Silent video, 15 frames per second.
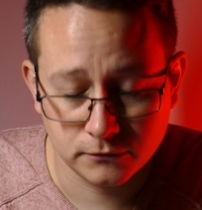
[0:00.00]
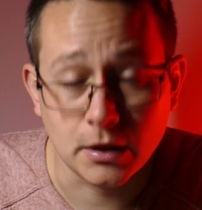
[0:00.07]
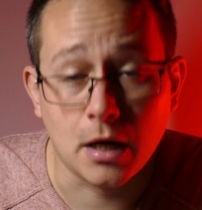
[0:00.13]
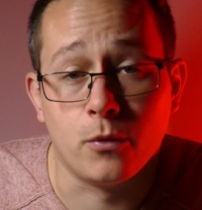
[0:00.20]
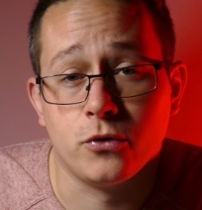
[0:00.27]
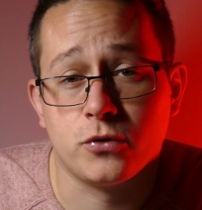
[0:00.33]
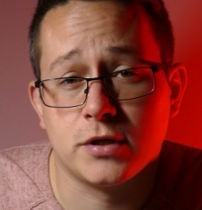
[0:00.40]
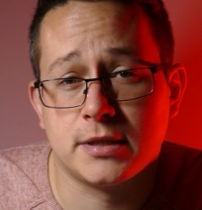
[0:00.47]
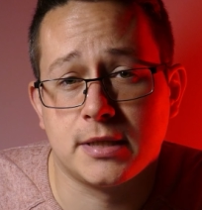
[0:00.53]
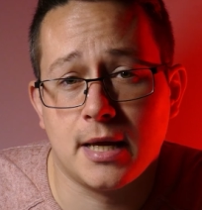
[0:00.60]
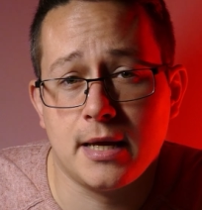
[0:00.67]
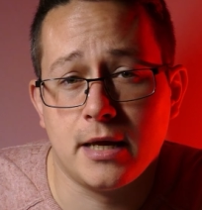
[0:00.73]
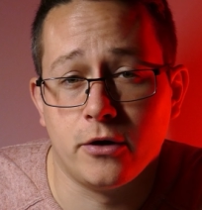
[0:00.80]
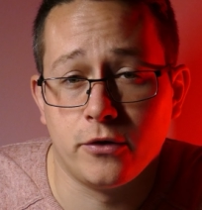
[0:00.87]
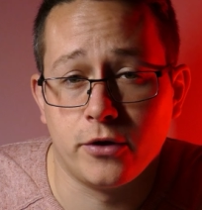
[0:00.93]
I would also
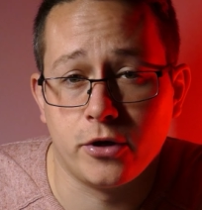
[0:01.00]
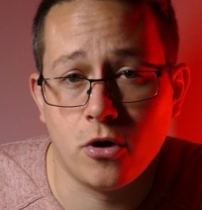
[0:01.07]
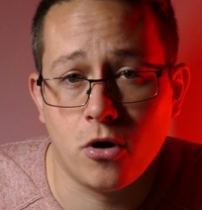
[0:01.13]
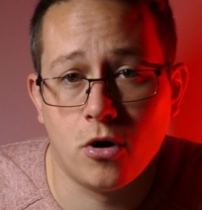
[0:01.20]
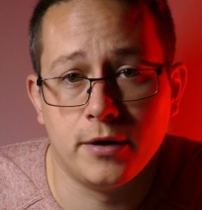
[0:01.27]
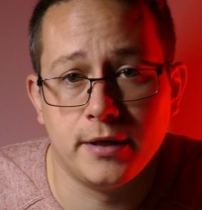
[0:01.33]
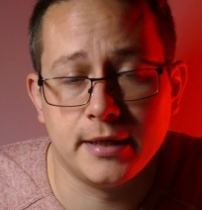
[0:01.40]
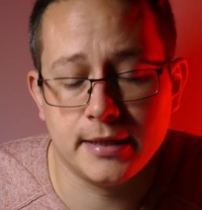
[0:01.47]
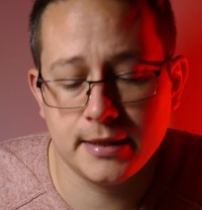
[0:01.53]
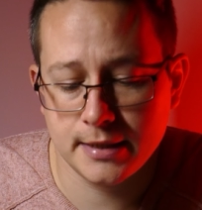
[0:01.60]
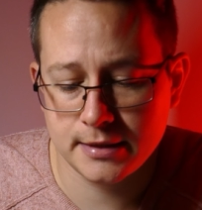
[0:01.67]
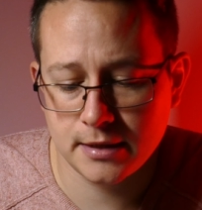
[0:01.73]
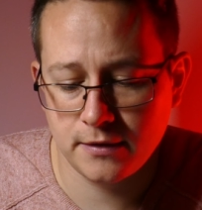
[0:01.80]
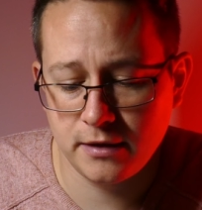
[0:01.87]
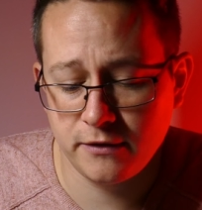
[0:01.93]
say another con
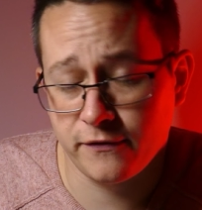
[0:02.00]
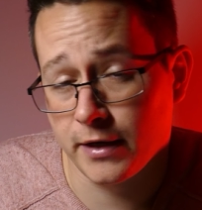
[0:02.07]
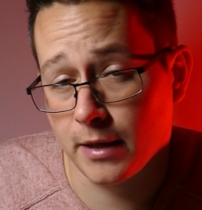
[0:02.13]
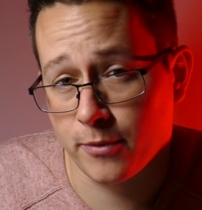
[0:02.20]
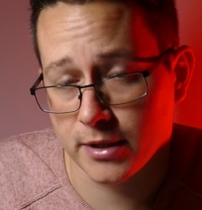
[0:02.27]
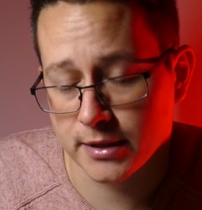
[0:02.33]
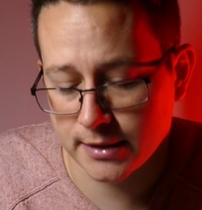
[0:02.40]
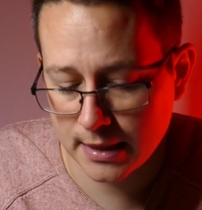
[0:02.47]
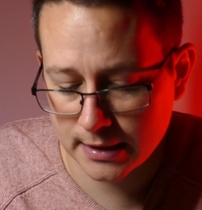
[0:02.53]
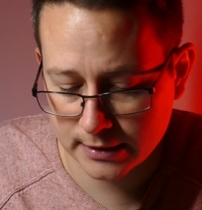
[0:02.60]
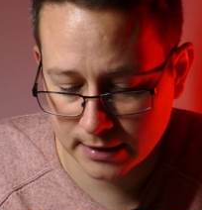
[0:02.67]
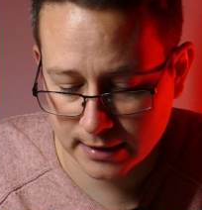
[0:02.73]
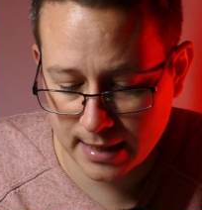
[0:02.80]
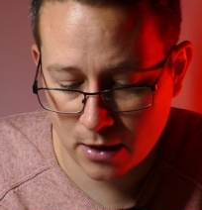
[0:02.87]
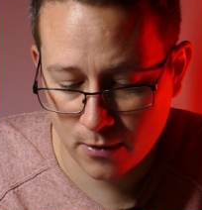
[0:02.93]
is the fingerprint
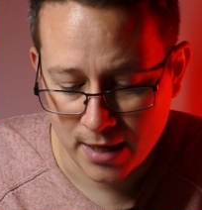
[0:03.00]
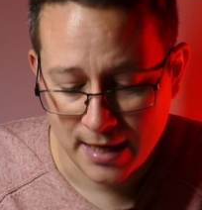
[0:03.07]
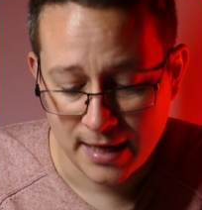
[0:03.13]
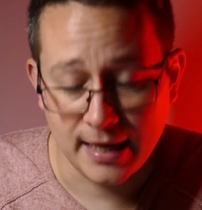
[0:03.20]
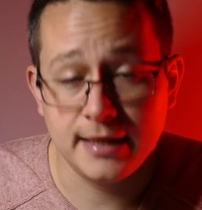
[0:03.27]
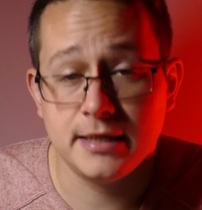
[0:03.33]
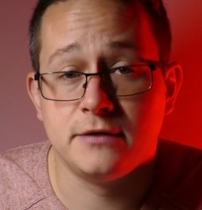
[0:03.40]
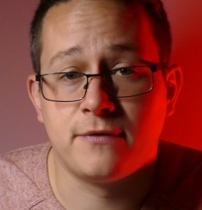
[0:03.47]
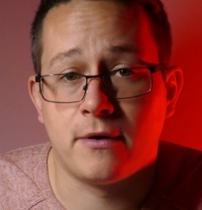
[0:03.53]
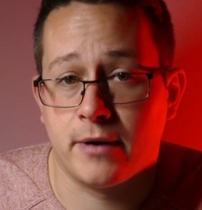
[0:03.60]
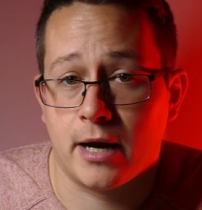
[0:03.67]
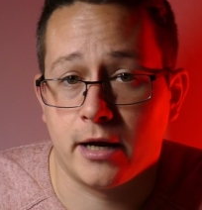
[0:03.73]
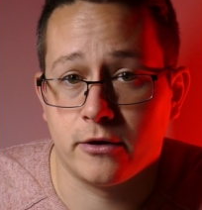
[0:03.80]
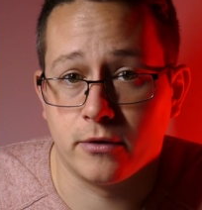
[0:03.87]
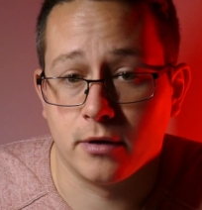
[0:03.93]
sensor. Now, it is very
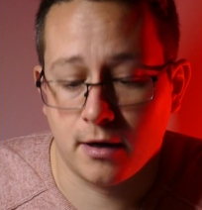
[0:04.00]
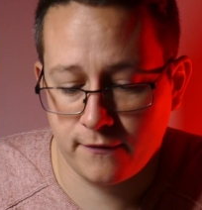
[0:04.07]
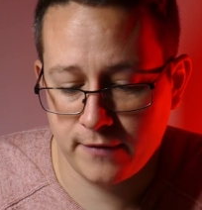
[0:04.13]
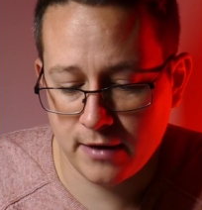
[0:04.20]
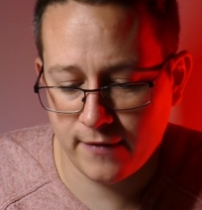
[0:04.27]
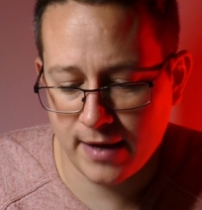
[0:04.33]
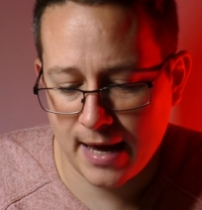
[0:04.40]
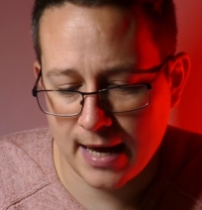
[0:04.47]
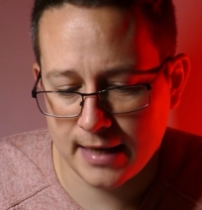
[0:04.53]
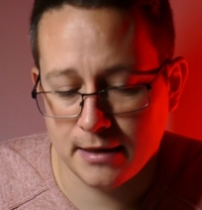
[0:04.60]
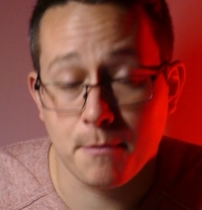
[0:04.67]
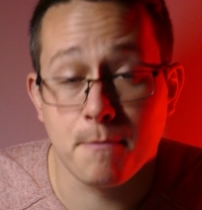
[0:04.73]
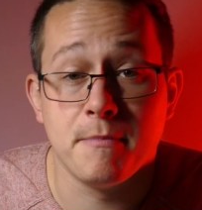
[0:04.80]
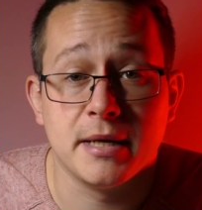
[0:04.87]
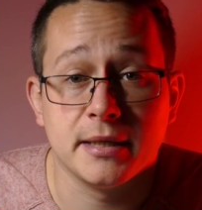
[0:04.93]
accurate. I've never had
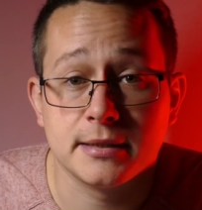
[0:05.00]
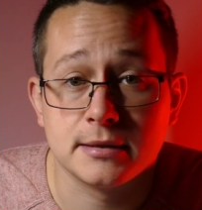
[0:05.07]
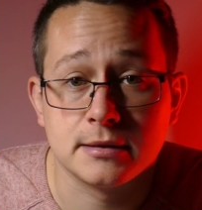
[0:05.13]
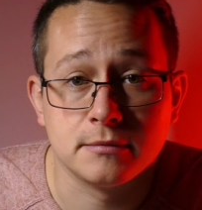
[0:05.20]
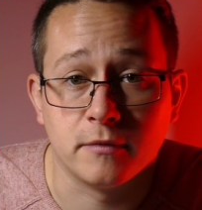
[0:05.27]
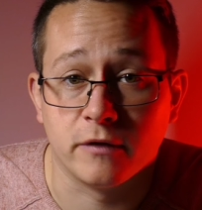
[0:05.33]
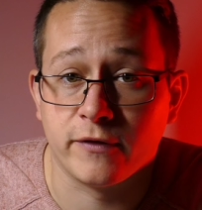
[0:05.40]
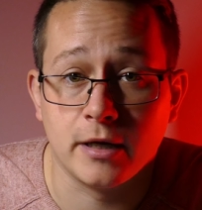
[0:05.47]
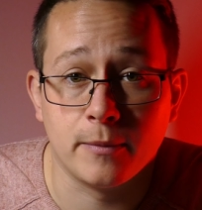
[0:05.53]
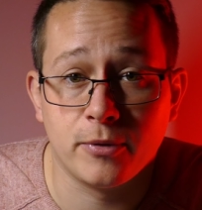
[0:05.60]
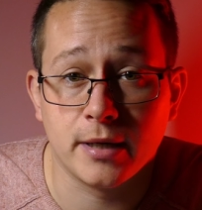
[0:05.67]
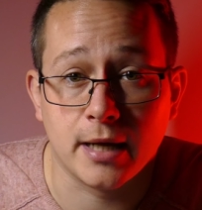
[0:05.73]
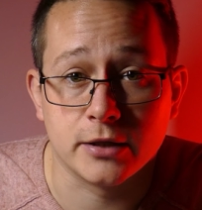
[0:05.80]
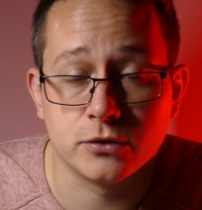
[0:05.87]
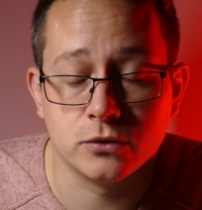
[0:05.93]
it miss my
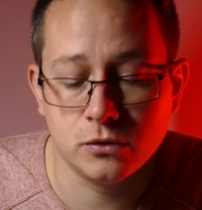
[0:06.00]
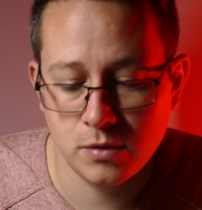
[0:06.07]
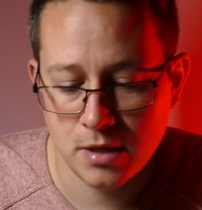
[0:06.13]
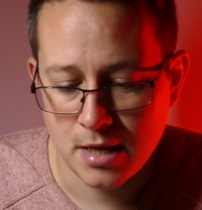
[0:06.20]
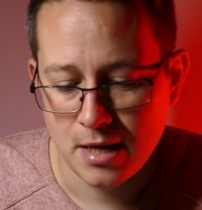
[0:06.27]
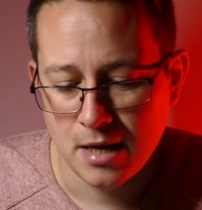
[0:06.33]
fingerprint at all,